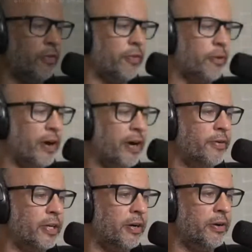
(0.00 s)
on the
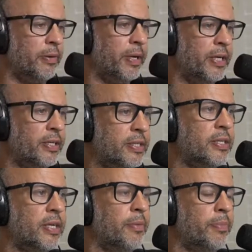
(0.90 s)
ground. You know what I mean? This
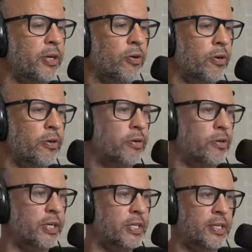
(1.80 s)
is going to be
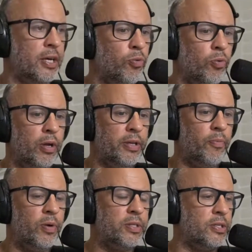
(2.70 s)
not easy at all. And
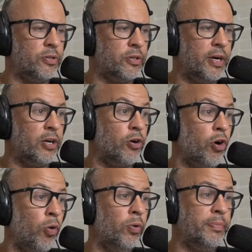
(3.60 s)
then once he's on the ground, you got to
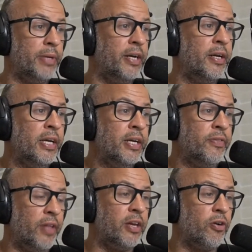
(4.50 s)
hold him down.
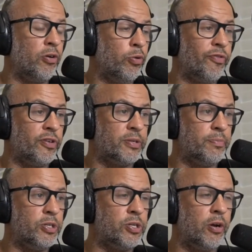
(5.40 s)
Then you got to look for a
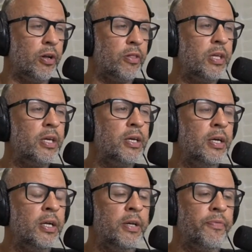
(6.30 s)
submission. I don't think
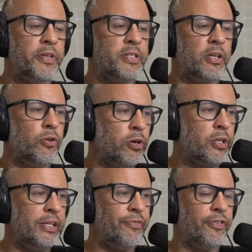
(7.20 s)
there's a lot
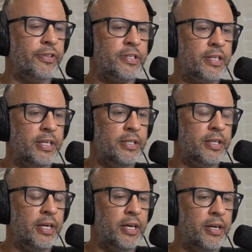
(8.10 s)
of difference in
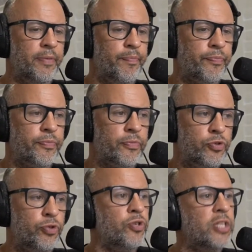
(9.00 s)
their
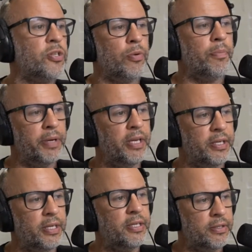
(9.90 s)
jiu-jitsu
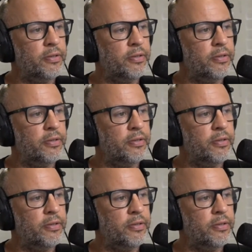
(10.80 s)
ability